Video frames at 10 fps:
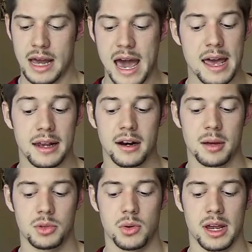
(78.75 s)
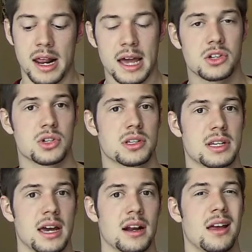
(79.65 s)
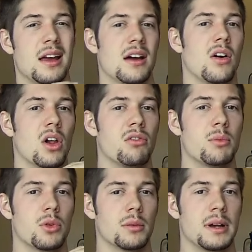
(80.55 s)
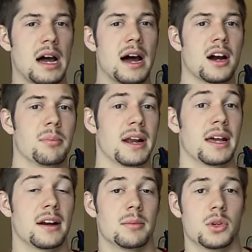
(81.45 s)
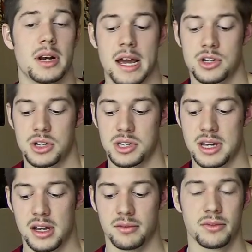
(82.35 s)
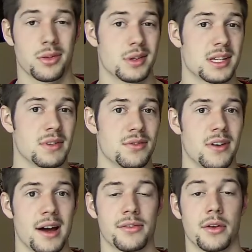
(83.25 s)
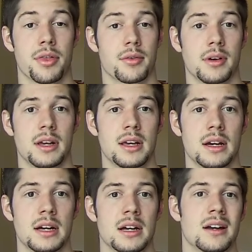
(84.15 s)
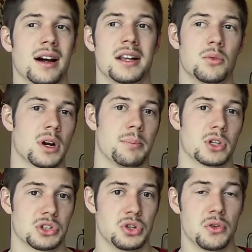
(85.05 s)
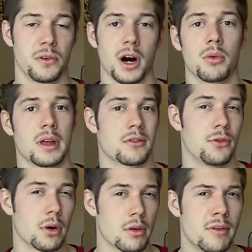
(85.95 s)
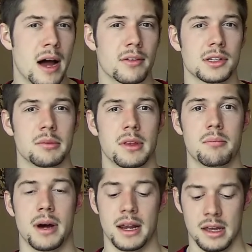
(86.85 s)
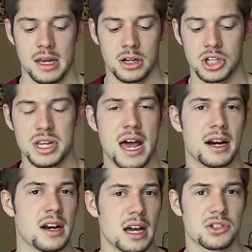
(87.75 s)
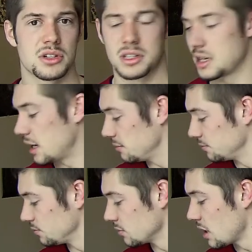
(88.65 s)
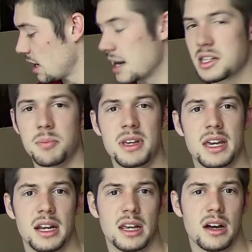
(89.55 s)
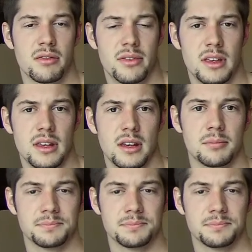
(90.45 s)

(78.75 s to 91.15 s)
ended up doing an extra set. All of them were a bit higher, but I ended up doing an extra set of 375 for 3. I didn't want to push it too far with like 405 or something, but just added an extra set. And it's the beginning of the